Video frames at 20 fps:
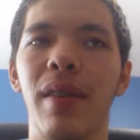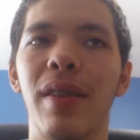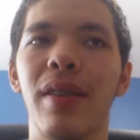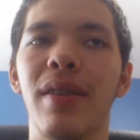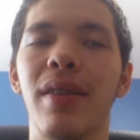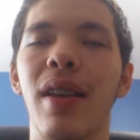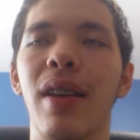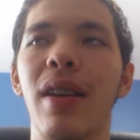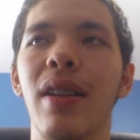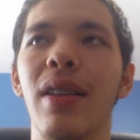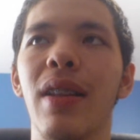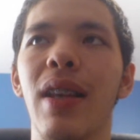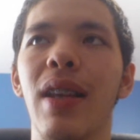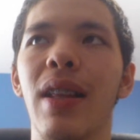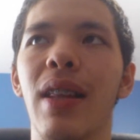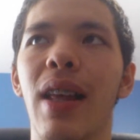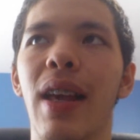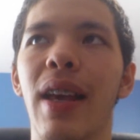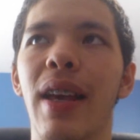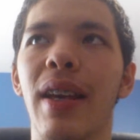And
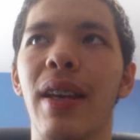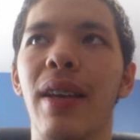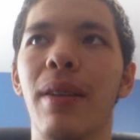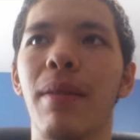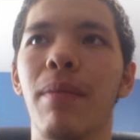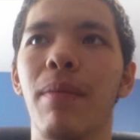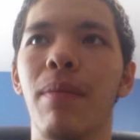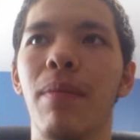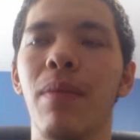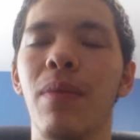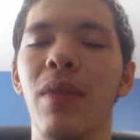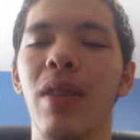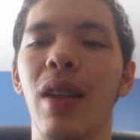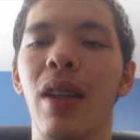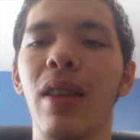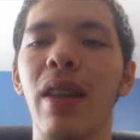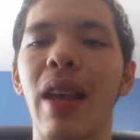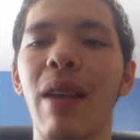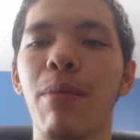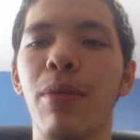suddenly, like,
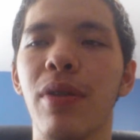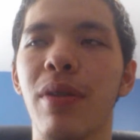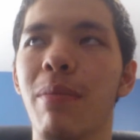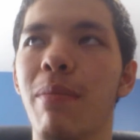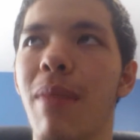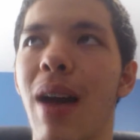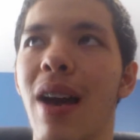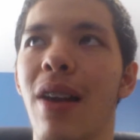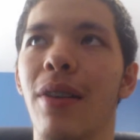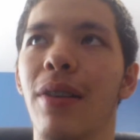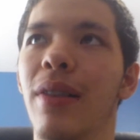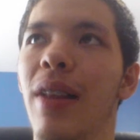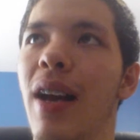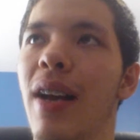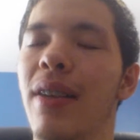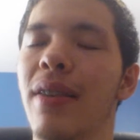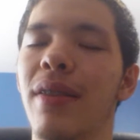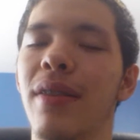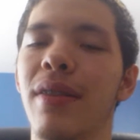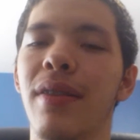the labels matter
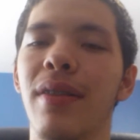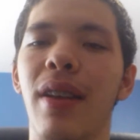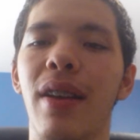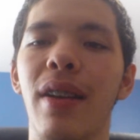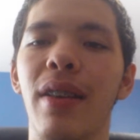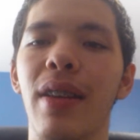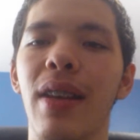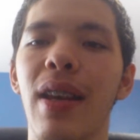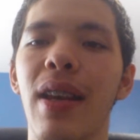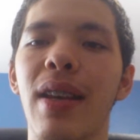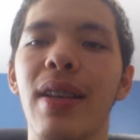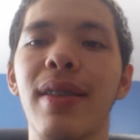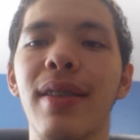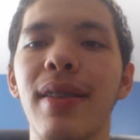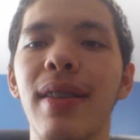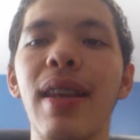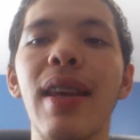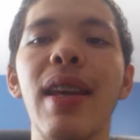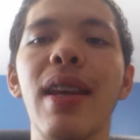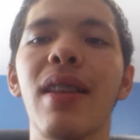less. And suddenly
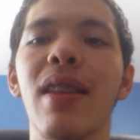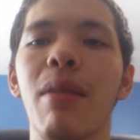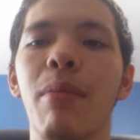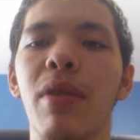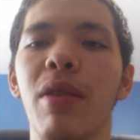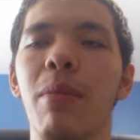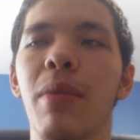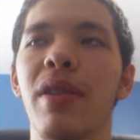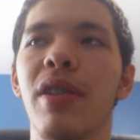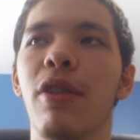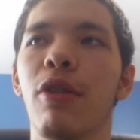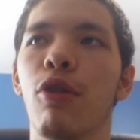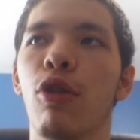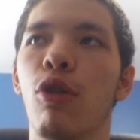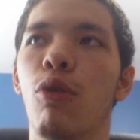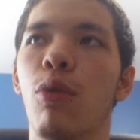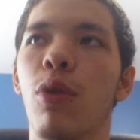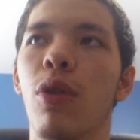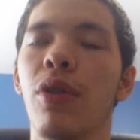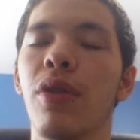seeing them in the
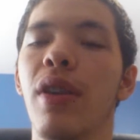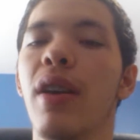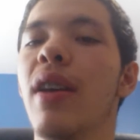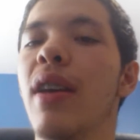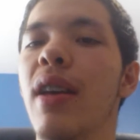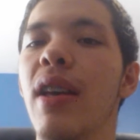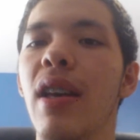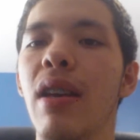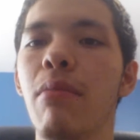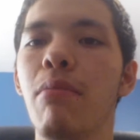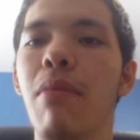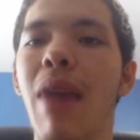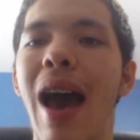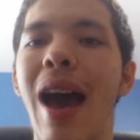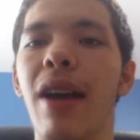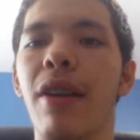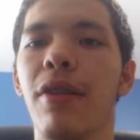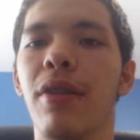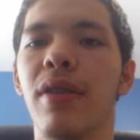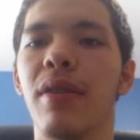material world, it
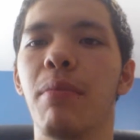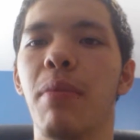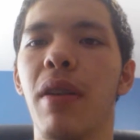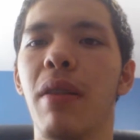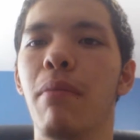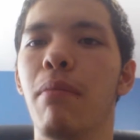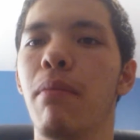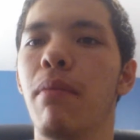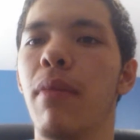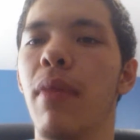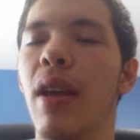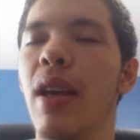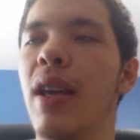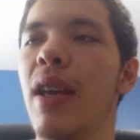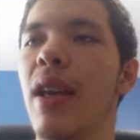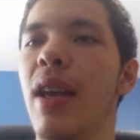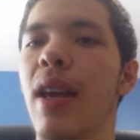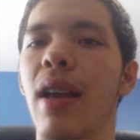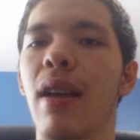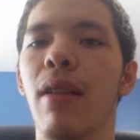matters. But
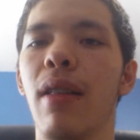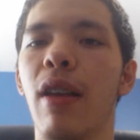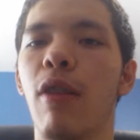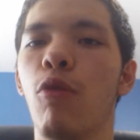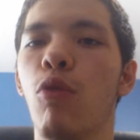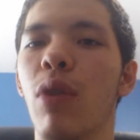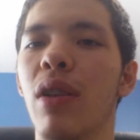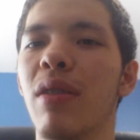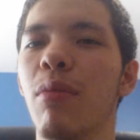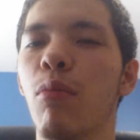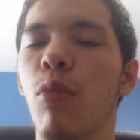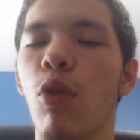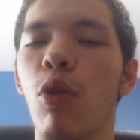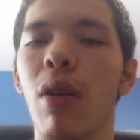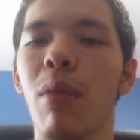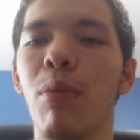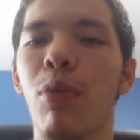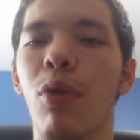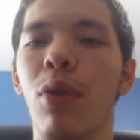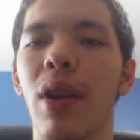it like, what's
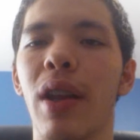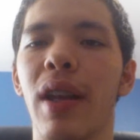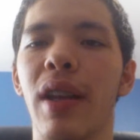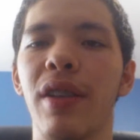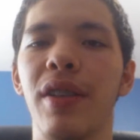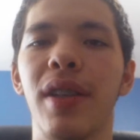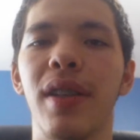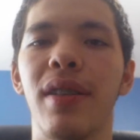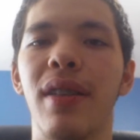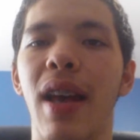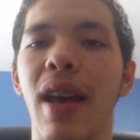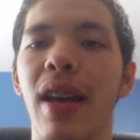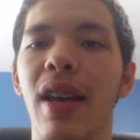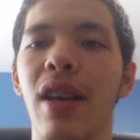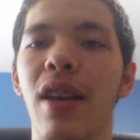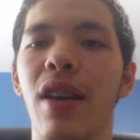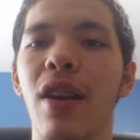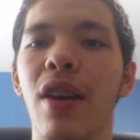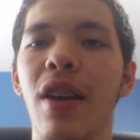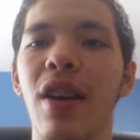more important is just that